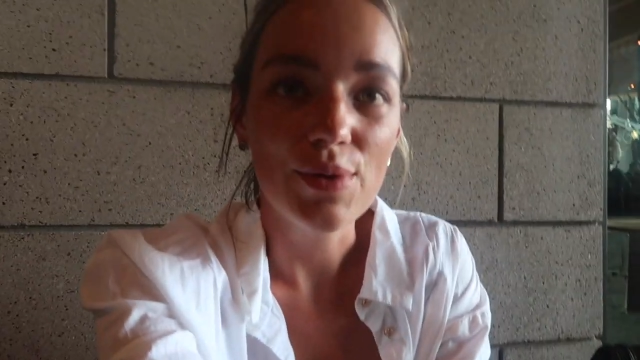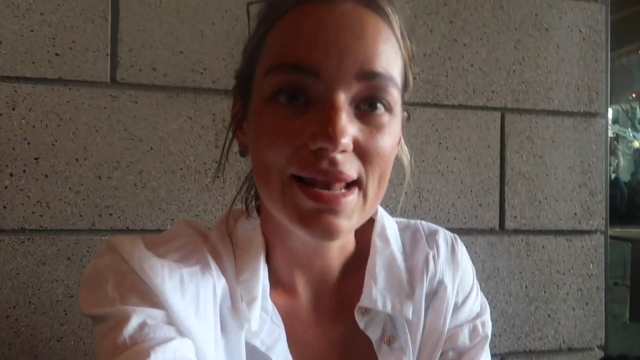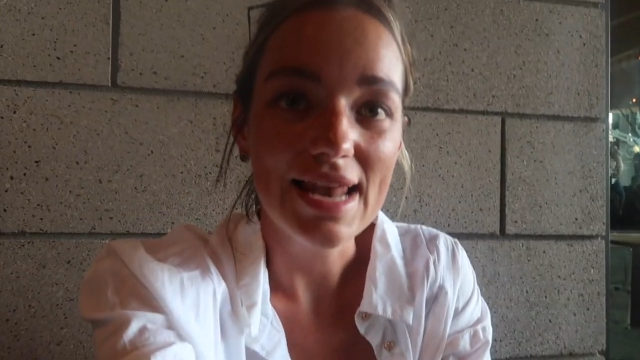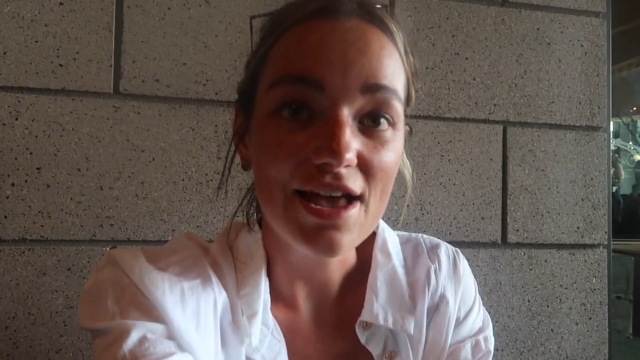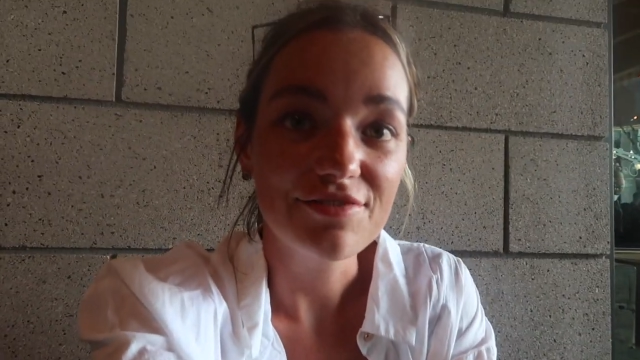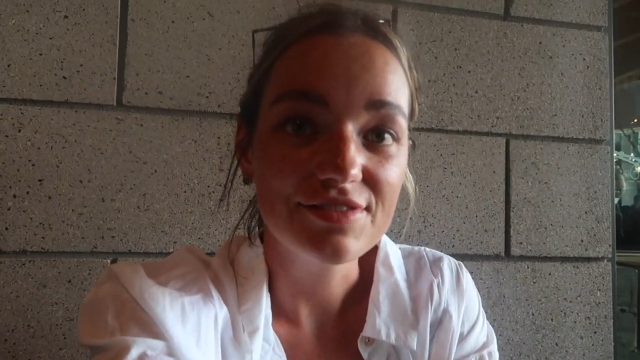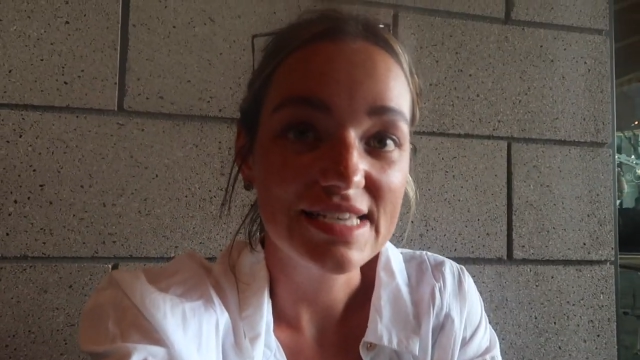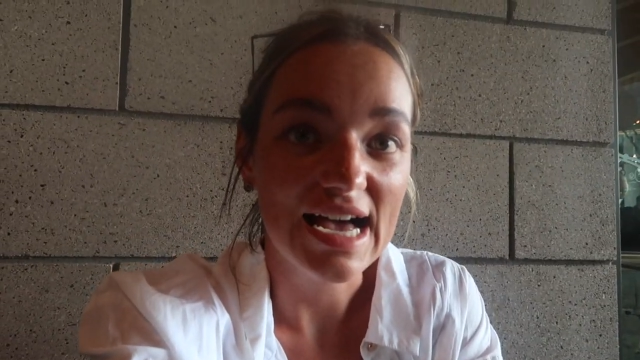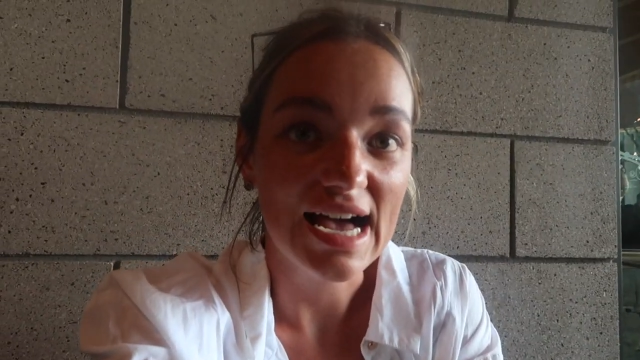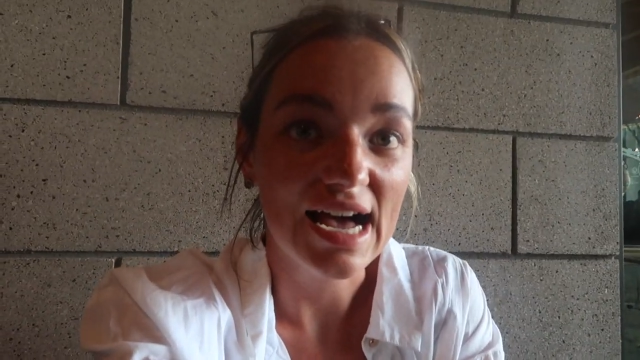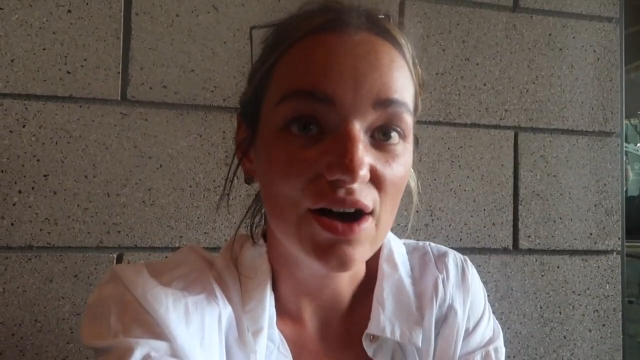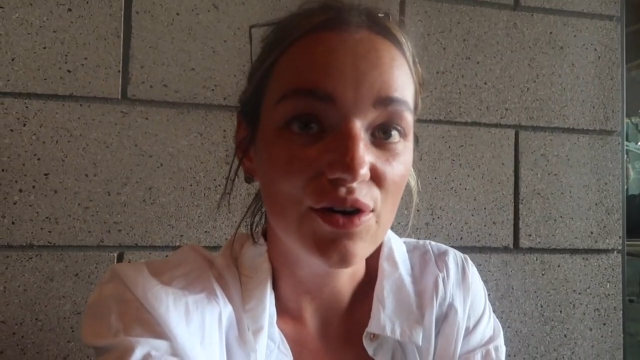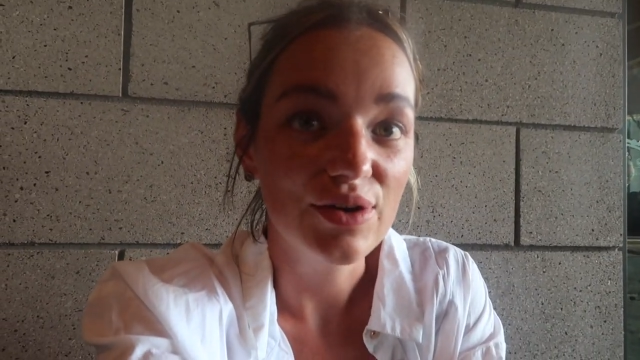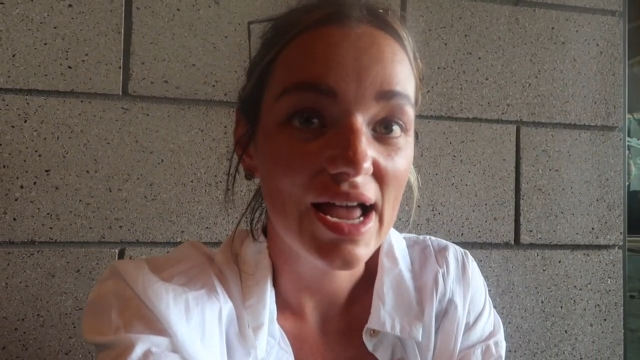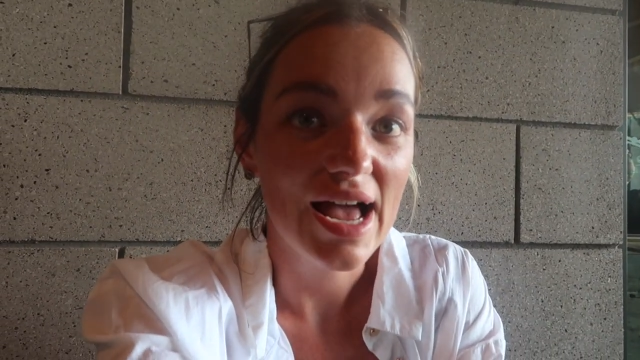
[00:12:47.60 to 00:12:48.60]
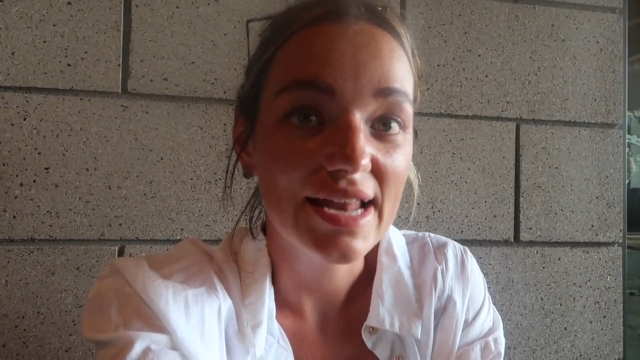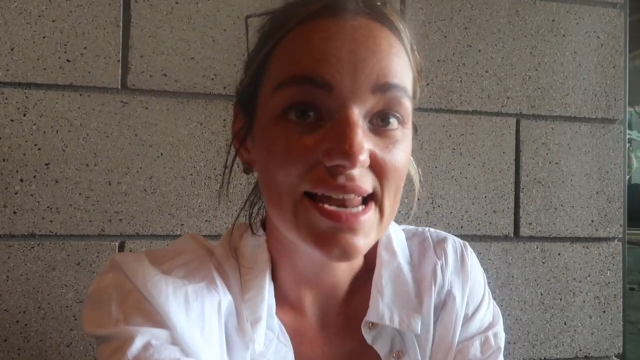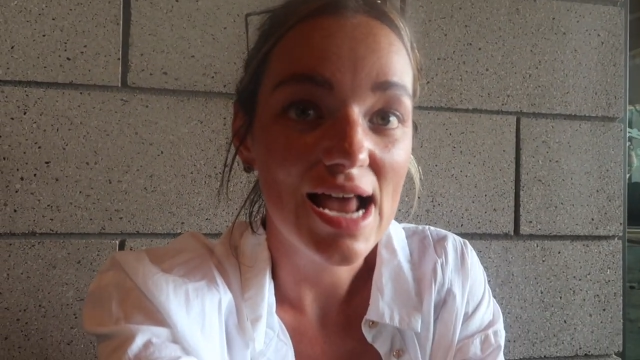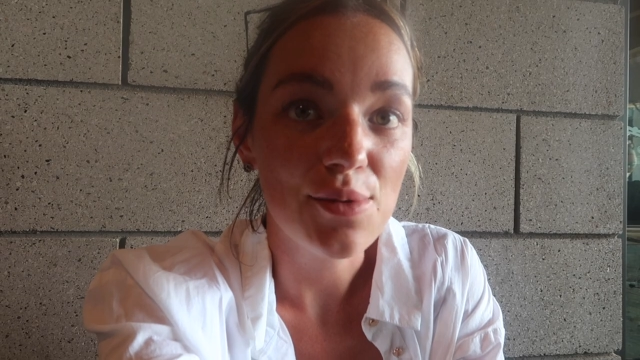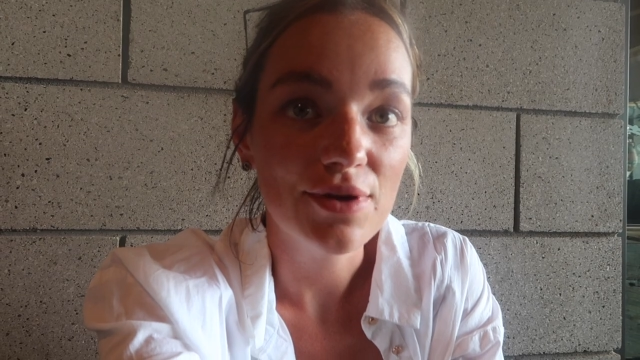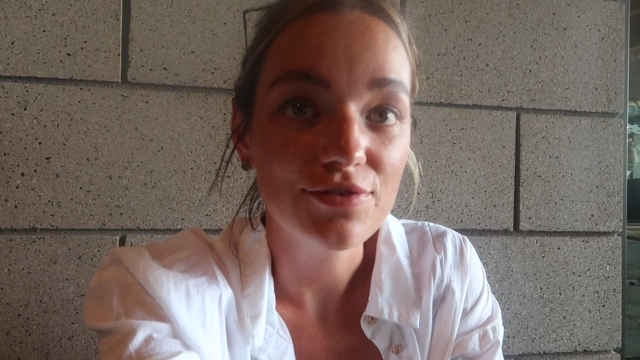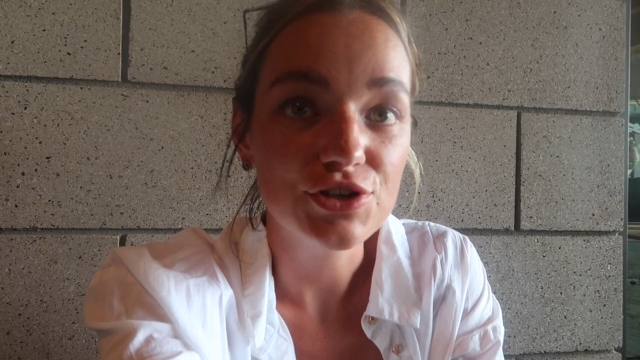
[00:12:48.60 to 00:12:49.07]
we left town
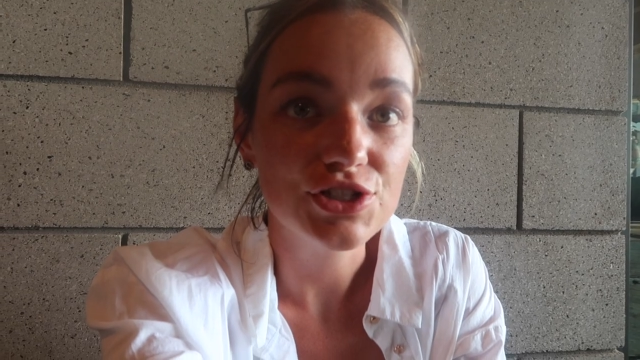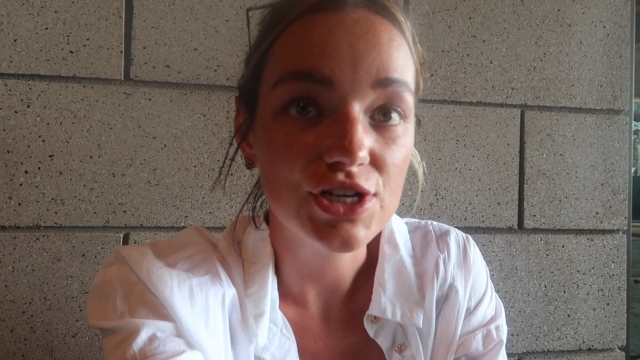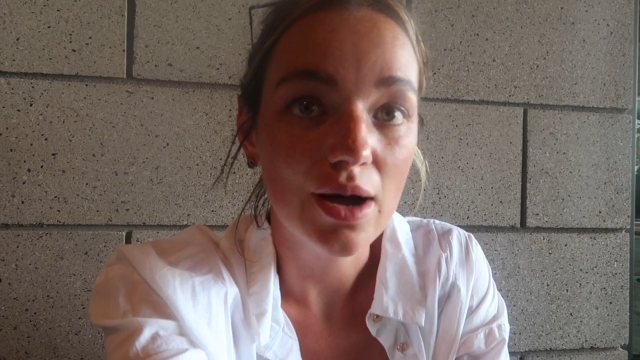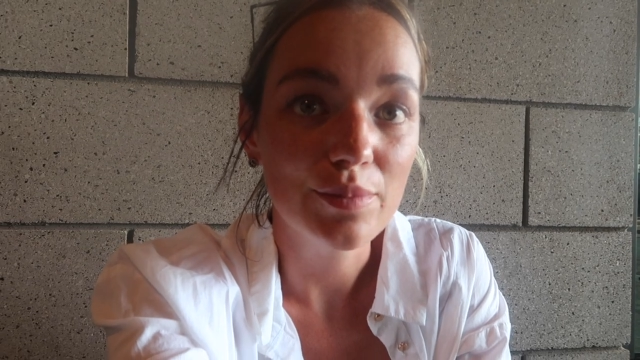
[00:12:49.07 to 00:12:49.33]
and now we've just